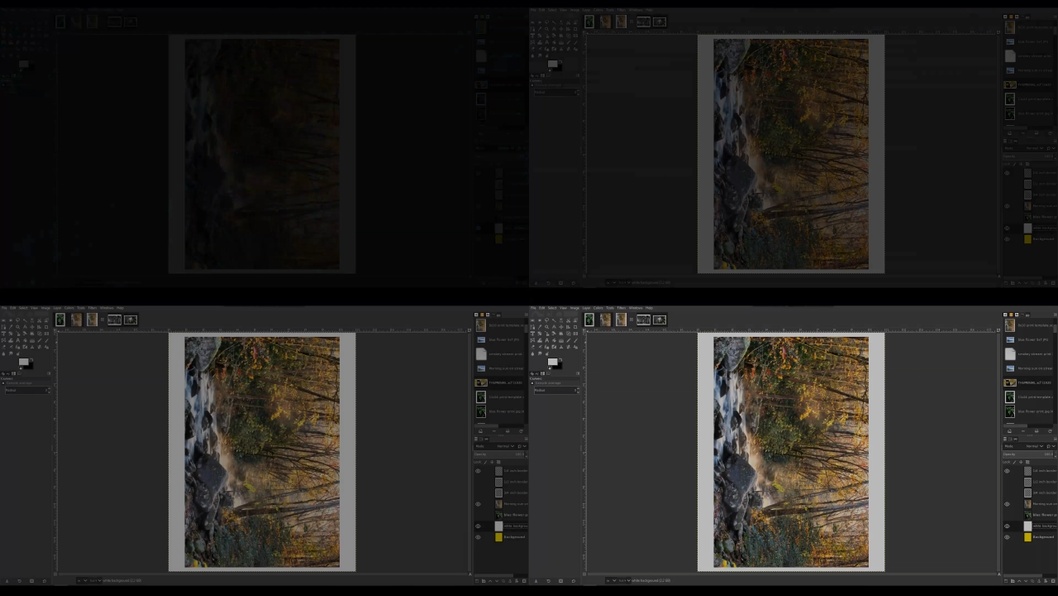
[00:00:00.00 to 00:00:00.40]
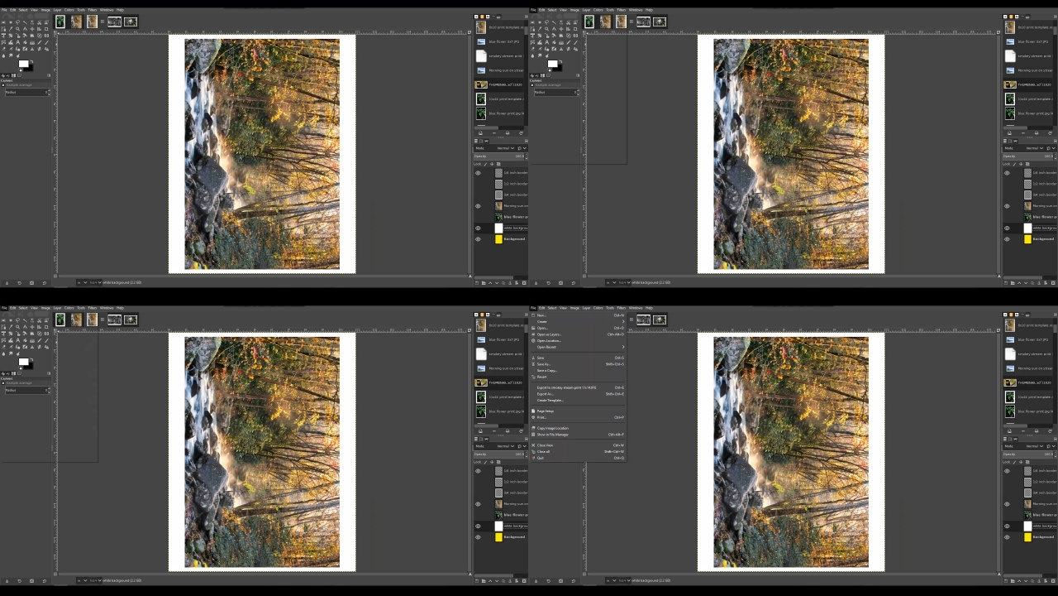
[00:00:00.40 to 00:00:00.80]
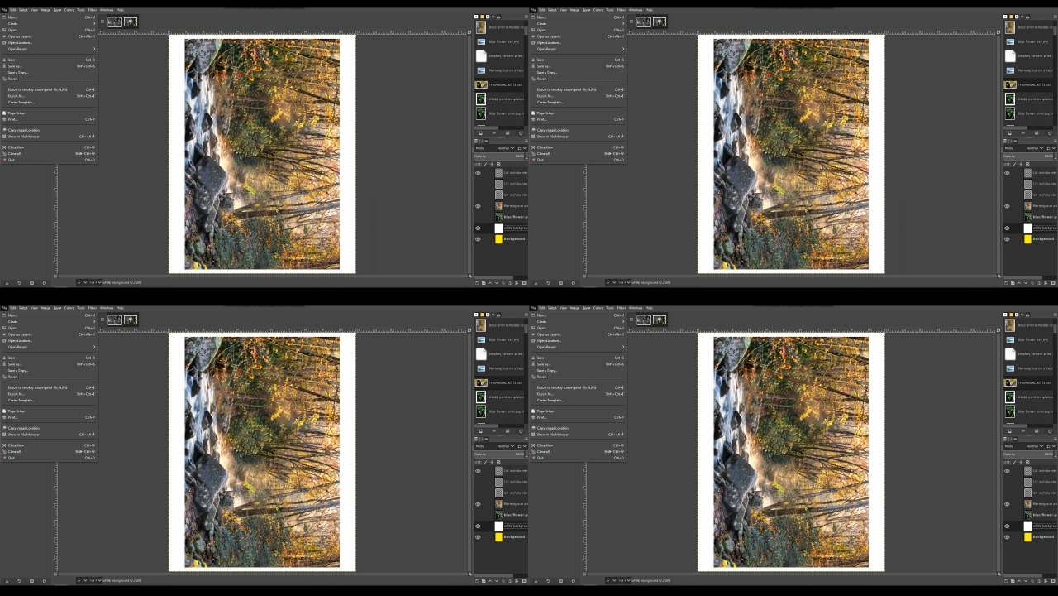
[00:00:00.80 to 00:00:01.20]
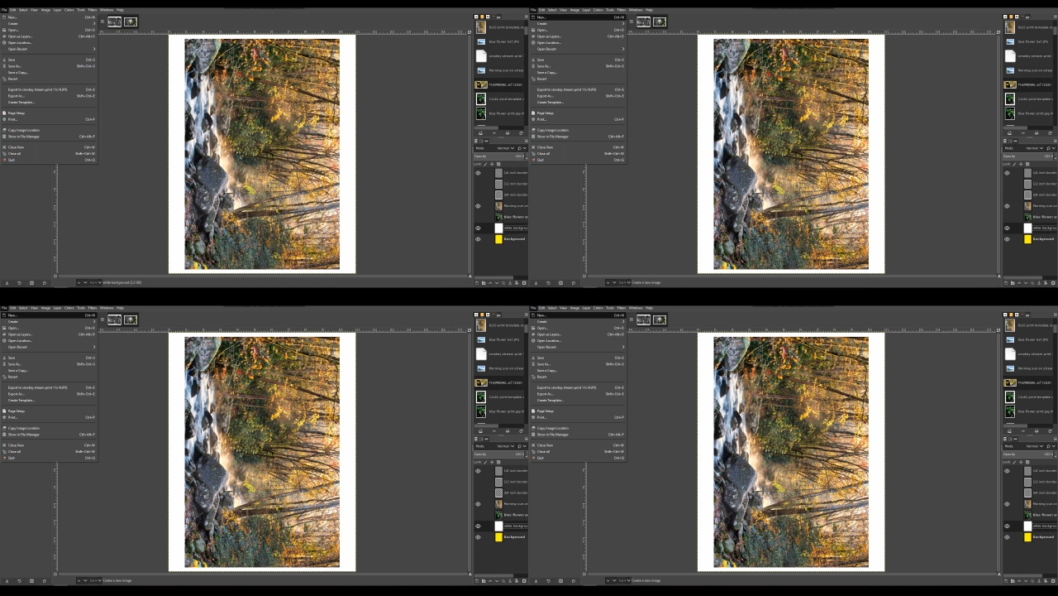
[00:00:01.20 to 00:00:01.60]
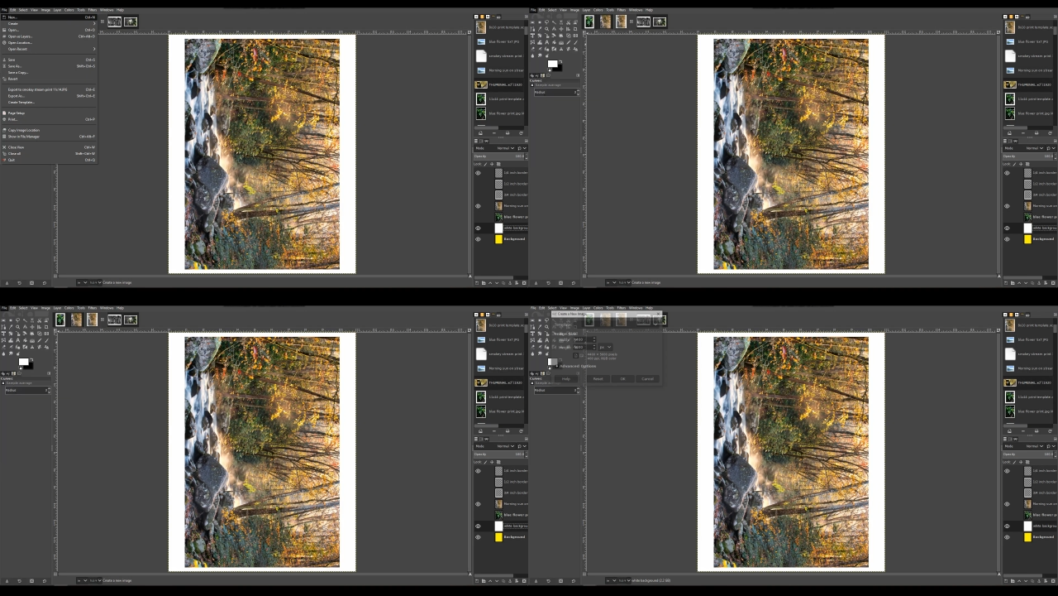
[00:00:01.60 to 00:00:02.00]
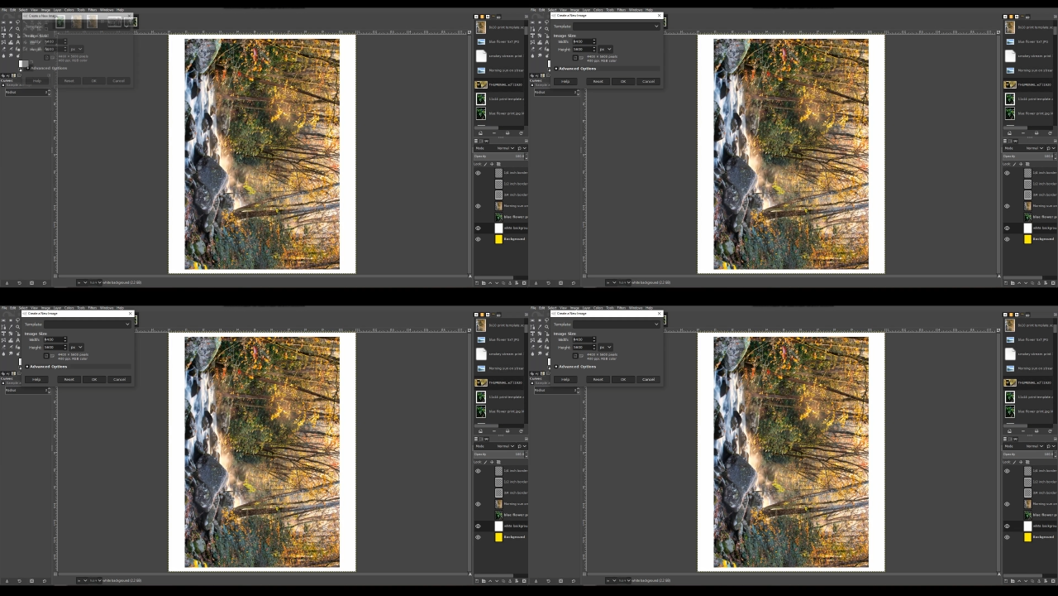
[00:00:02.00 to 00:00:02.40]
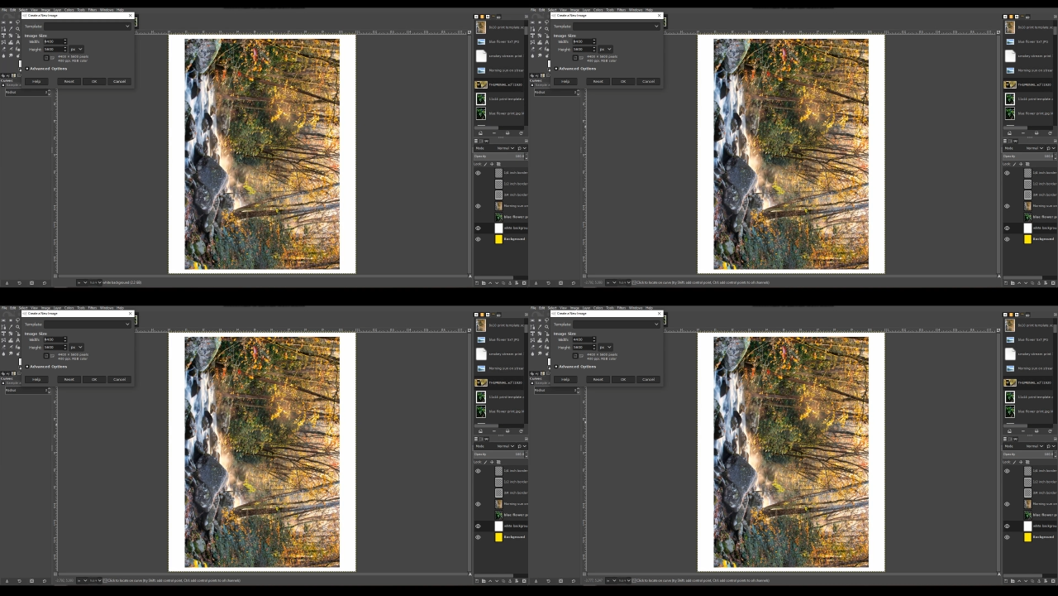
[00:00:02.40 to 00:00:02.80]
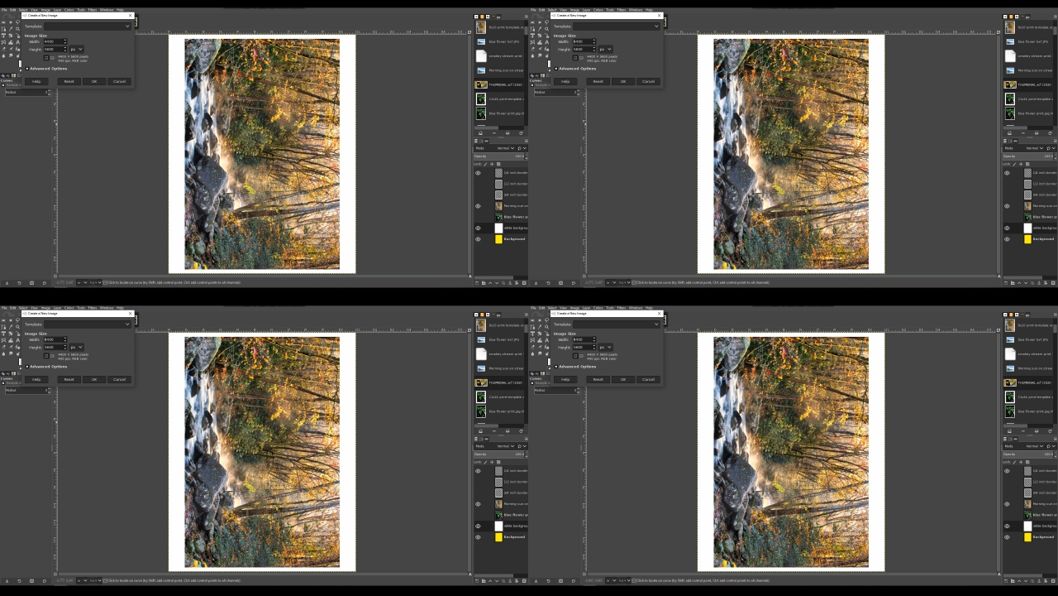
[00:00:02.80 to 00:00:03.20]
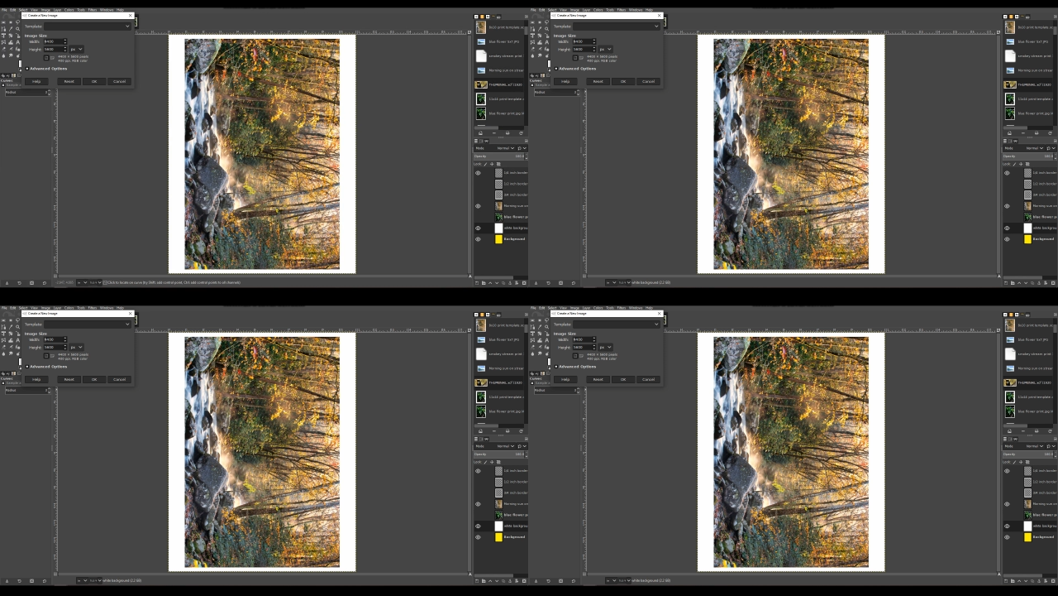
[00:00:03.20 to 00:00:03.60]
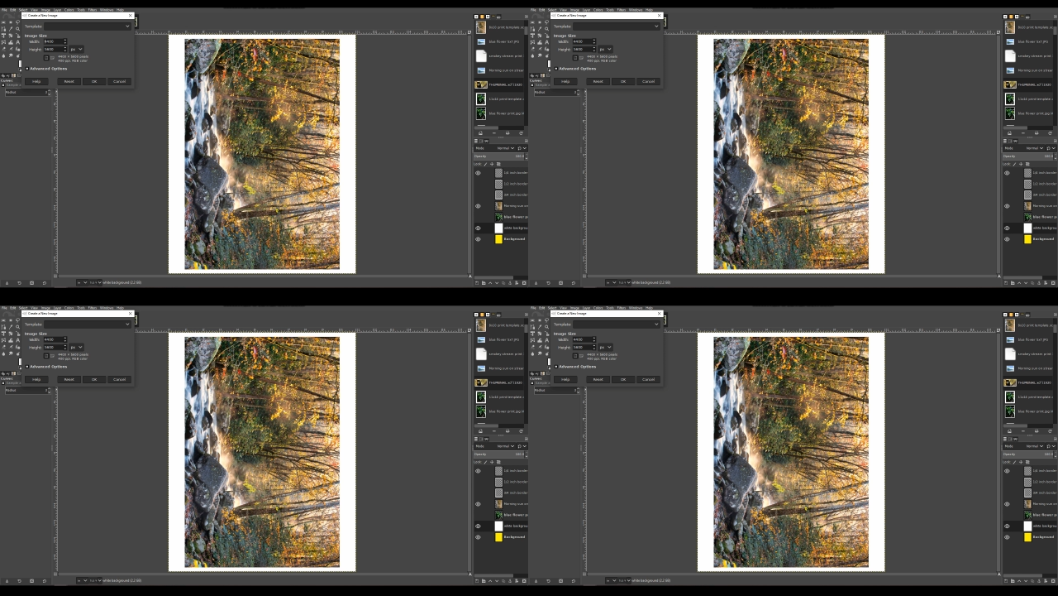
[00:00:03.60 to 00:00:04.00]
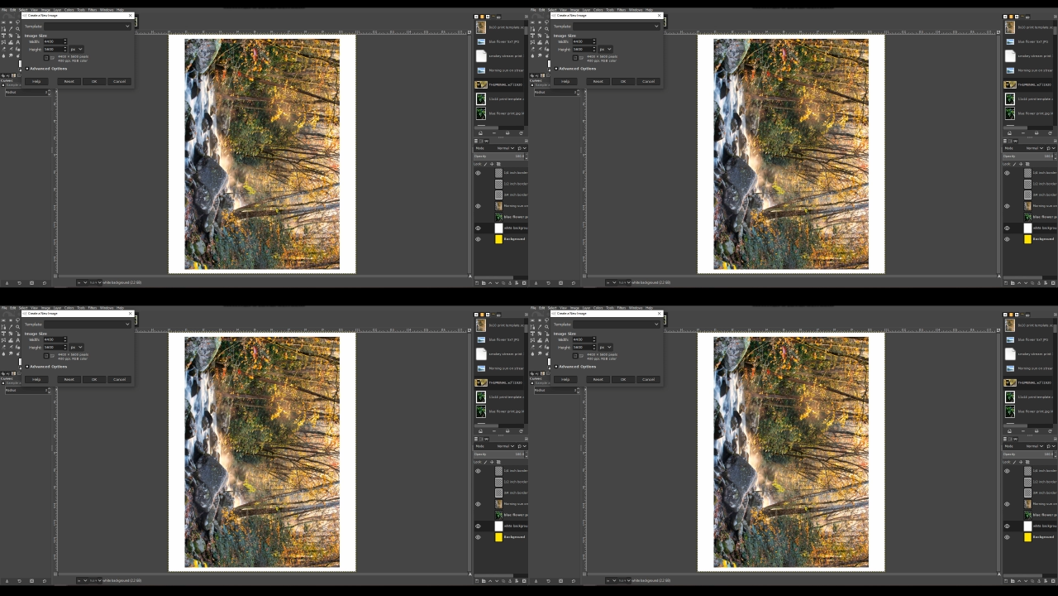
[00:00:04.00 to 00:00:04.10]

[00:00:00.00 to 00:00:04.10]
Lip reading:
No face is visible, so there are no lips to read.